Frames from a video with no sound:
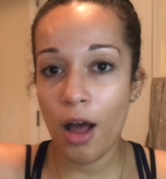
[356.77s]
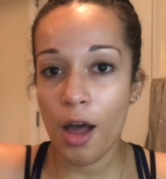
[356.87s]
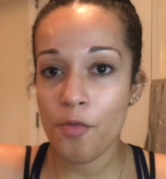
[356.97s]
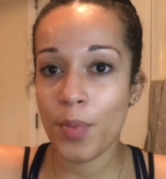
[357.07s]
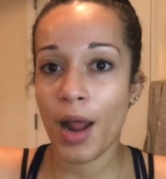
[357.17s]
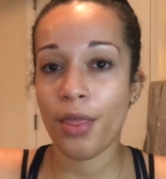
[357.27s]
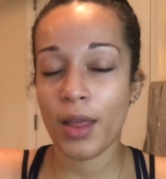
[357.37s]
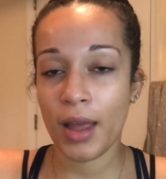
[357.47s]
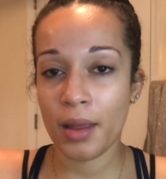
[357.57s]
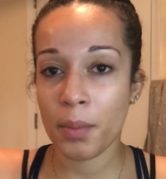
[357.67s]
off, but I
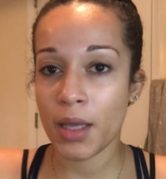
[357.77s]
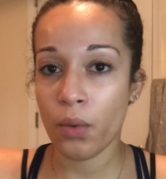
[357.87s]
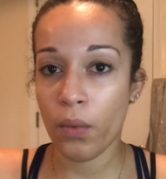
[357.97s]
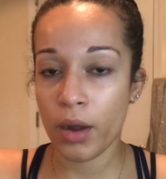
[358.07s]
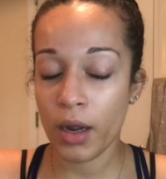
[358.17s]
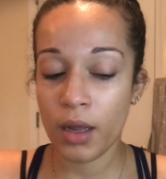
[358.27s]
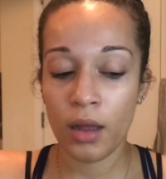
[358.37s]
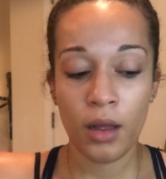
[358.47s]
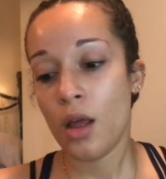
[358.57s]
think I can make it work.